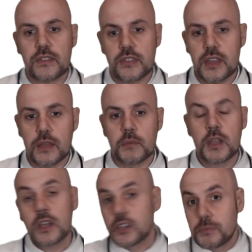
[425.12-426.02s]
theme,
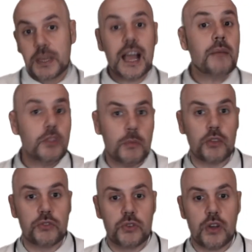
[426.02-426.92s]
to become the
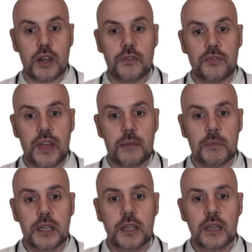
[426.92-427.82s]
most united
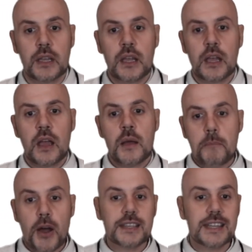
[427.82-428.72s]
family,
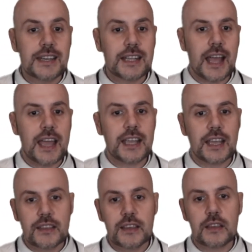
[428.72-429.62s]
by dedicating a
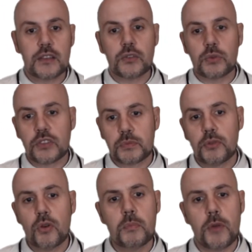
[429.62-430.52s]
year to
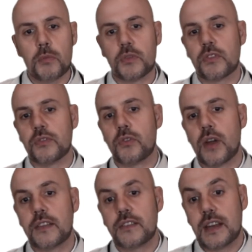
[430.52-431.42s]
explore moments of
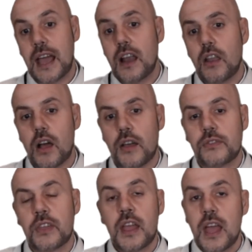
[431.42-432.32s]
grace in our
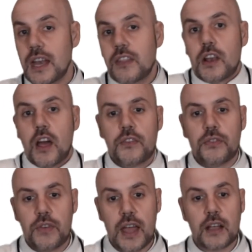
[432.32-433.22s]
lives and in the life
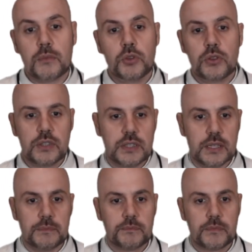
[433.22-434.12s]
of our community.